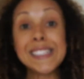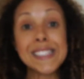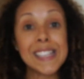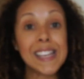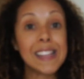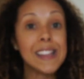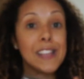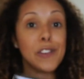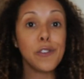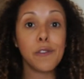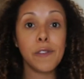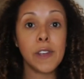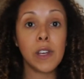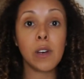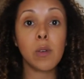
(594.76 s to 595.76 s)
tea that you
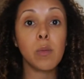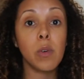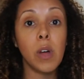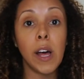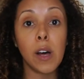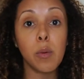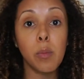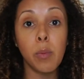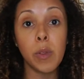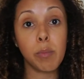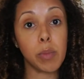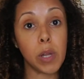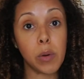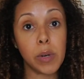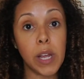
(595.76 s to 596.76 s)
feel will help with
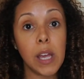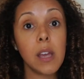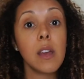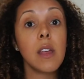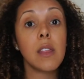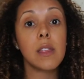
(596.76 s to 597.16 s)
bloating.